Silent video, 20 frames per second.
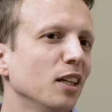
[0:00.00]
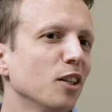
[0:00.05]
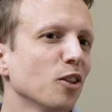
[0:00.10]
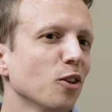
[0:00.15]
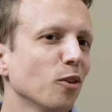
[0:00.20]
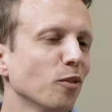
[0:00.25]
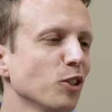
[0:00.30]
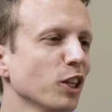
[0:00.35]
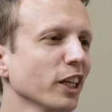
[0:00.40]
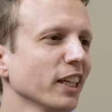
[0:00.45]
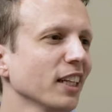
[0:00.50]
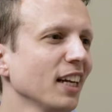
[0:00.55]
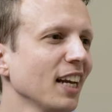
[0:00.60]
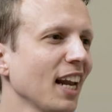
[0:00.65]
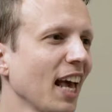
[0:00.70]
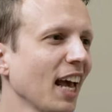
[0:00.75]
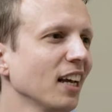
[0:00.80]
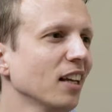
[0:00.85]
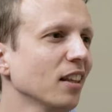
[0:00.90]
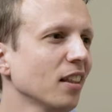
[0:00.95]
sort of chicken and
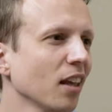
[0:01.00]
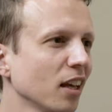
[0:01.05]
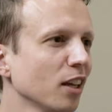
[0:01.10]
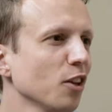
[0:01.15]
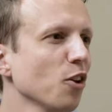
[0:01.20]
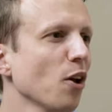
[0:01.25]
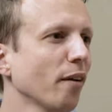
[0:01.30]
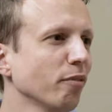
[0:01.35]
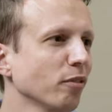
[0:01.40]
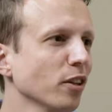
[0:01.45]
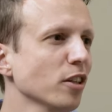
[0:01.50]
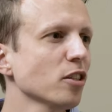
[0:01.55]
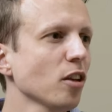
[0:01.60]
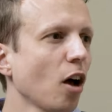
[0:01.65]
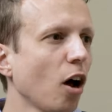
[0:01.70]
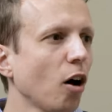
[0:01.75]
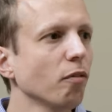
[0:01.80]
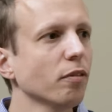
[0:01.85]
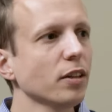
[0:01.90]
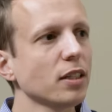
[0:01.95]
egg thing you have to
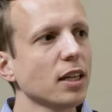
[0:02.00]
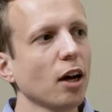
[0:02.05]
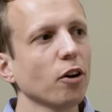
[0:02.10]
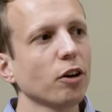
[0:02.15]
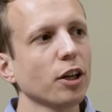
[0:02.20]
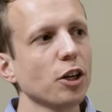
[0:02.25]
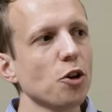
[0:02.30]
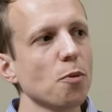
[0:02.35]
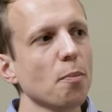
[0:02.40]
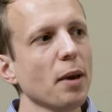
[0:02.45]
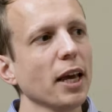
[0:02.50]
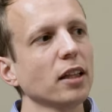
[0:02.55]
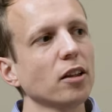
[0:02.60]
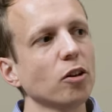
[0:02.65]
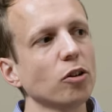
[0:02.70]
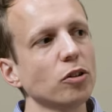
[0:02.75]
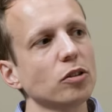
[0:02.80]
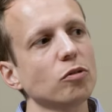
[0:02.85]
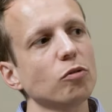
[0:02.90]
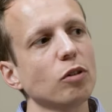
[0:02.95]
solve is how can you make
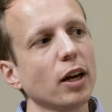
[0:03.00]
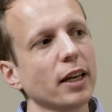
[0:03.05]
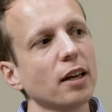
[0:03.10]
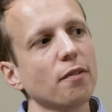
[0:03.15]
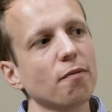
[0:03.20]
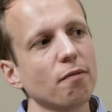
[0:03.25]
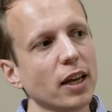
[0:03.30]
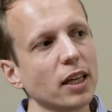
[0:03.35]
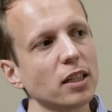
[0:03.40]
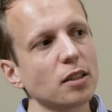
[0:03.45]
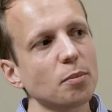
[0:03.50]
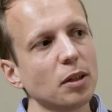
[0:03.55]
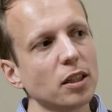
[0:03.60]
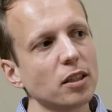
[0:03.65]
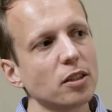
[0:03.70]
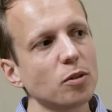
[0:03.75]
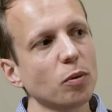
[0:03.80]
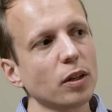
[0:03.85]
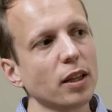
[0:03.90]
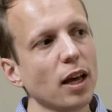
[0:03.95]
those right
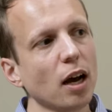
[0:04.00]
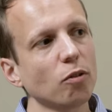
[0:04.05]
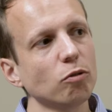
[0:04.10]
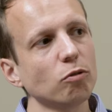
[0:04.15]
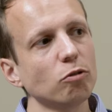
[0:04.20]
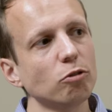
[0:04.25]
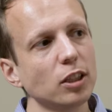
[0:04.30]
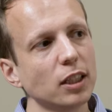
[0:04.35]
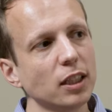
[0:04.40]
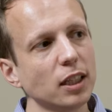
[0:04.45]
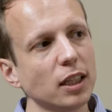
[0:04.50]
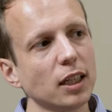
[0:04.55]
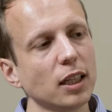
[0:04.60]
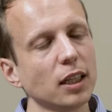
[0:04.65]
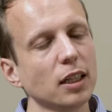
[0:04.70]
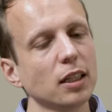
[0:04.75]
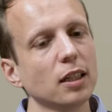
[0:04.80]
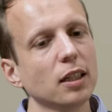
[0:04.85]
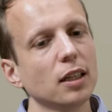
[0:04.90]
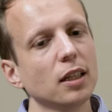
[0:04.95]
investments without
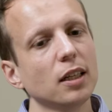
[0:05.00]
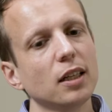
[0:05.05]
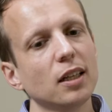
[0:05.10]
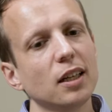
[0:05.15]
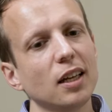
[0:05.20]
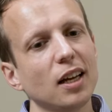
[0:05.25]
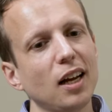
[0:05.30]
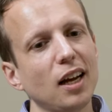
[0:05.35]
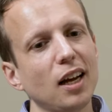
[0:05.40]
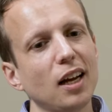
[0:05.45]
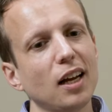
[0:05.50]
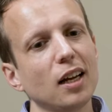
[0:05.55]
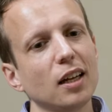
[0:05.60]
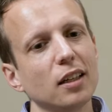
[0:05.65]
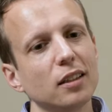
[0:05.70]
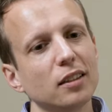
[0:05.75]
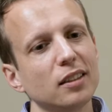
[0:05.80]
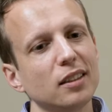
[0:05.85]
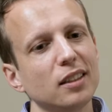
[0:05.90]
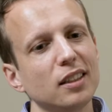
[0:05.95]
really uh,
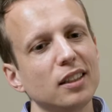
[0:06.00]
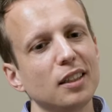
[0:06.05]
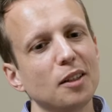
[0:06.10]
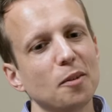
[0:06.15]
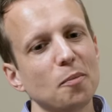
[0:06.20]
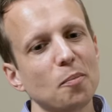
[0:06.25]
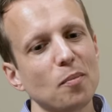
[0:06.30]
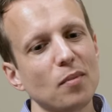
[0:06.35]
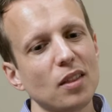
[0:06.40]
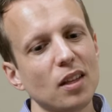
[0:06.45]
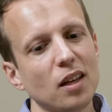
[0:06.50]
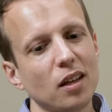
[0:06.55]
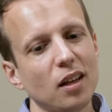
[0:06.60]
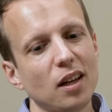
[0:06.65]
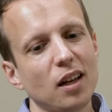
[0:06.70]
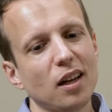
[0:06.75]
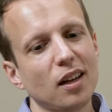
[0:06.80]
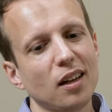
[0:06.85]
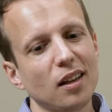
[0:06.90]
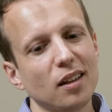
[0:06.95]

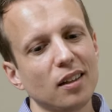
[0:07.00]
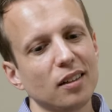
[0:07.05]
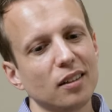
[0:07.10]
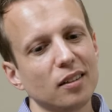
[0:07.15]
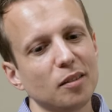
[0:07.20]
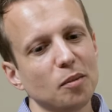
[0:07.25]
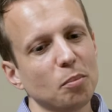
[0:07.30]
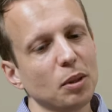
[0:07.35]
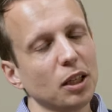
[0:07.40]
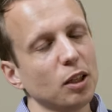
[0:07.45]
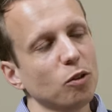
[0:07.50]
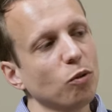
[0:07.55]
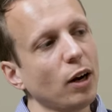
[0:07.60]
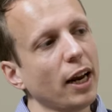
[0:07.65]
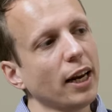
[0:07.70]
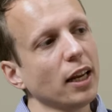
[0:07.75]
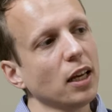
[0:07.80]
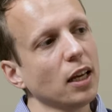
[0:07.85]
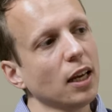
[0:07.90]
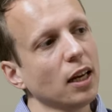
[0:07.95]
uh, being
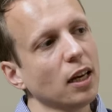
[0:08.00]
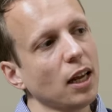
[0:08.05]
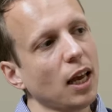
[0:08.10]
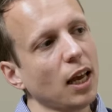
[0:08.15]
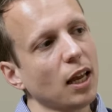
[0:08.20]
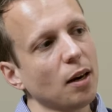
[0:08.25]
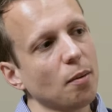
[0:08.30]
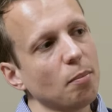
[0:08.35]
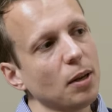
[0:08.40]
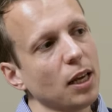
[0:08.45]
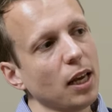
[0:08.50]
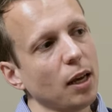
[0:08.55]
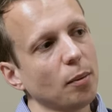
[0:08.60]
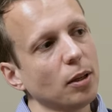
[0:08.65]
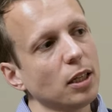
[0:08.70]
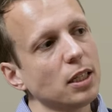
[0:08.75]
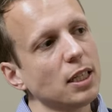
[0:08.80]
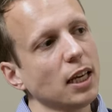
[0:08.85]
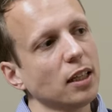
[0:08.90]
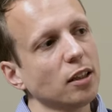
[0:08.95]
ready and, and being able
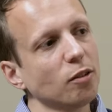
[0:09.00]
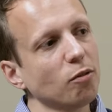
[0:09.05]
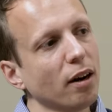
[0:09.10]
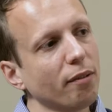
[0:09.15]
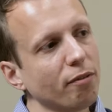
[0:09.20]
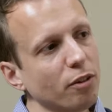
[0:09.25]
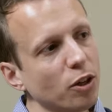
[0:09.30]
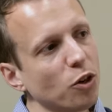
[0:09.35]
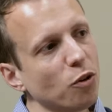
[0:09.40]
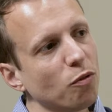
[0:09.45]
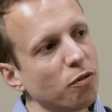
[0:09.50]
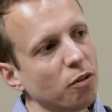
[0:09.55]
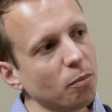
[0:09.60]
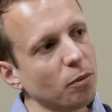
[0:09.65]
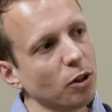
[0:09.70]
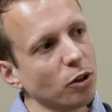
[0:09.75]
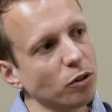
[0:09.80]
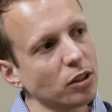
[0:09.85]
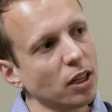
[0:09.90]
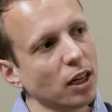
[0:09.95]
to take the revenue from
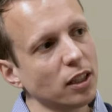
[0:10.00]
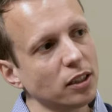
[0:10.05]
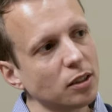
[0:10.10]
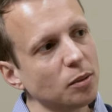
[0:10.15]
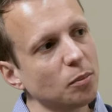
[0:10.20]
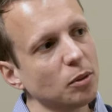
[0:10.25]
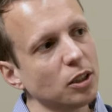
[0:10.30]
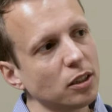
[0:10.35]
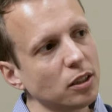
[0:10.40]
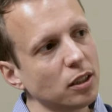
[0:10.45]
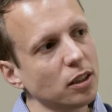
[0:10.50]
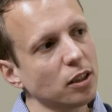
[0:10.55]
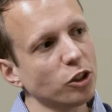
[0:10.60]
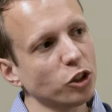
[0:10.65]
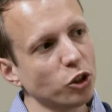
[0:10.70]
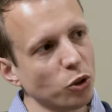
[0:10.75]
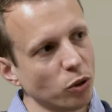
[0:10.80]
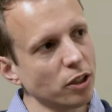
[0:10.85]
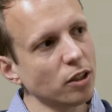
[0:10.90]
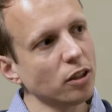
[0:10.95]
those customers in the
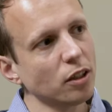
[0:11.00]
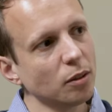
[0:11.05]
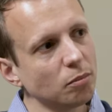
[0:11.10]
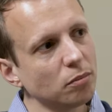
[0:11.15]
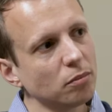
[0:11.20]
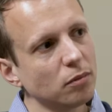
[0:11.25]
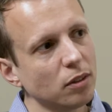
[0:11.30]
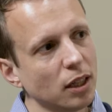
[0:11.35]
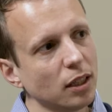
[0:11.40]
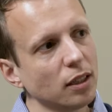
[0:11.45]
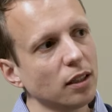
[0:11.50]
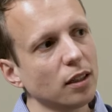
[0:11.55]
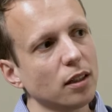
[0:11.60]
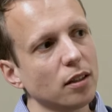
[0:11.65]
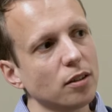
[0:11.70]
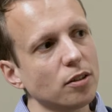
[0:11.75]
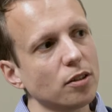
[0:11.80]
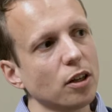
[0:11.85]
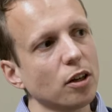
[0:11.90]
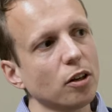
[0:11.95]
short term, right? Mm-hmm.
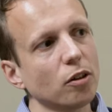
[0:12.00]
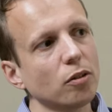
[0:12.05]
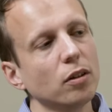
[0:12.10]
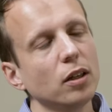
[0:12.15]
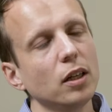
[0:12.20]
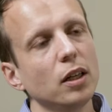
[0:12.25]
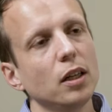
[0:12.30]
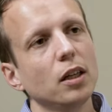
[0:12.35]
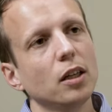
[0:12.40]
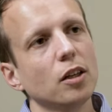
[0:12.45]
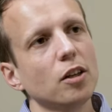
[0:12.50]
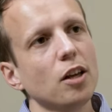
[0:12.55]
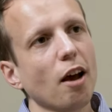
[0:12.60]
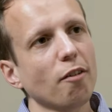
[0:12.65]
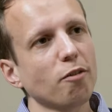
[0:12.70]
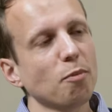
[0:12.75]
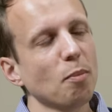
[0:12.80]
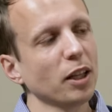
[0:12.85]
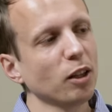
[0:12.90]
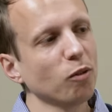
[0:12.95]
And so you
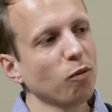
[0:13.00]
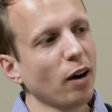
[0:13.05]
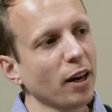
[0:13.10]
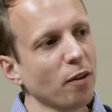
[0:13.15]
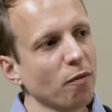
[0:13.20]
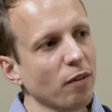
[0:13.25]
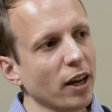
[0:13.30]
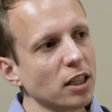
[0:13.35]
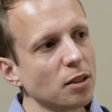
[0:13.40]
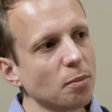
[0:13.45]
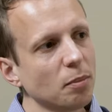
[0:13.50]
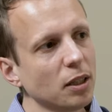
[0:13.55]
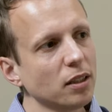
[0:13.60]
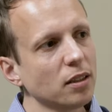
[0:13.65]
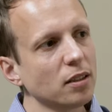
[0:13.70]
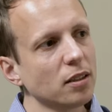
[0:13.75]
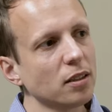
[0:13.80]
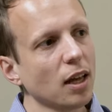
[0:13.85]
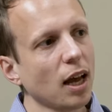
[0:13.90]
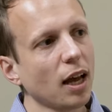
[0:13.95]
have to make the right
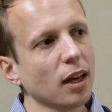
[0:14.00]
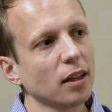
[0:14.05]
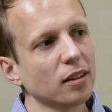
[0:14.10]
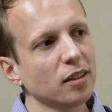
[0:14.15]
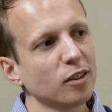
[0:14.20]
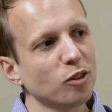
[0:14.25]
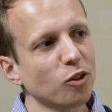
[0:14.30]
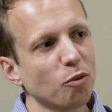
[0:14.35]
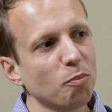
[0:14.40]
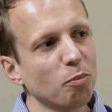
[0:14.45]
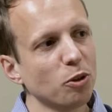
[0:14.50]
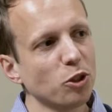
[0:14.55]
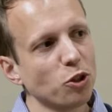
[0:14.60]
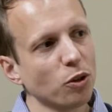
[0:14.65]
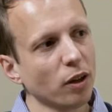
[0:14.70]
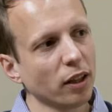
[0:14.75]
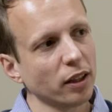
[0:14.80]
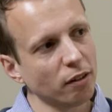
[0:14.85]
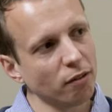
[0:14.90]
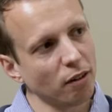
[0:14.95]
investments that sort of put
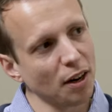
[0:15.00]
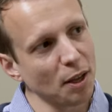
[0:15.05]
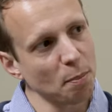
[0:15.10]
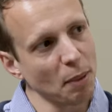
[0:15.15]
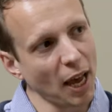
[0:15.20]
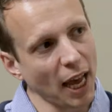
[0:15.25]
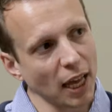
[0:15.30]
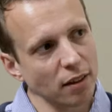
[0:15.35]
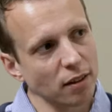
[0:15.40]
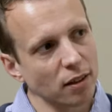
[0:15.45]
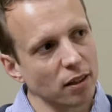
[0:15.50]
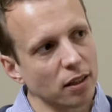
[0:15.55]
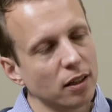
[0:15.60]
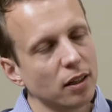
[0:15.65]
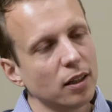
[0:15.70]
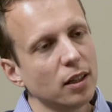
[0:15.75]
you on the right path,